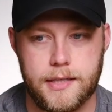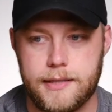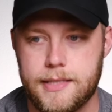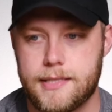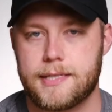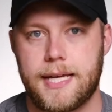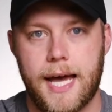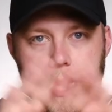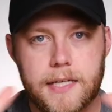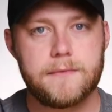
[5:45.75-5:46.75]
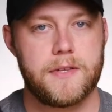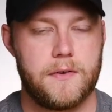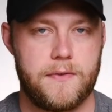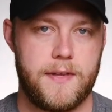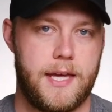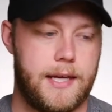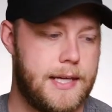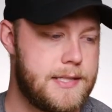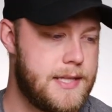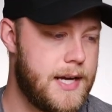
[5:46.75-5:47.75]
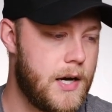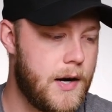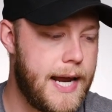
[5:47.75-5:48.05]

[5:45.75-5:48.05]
and this is kind of their thing, is their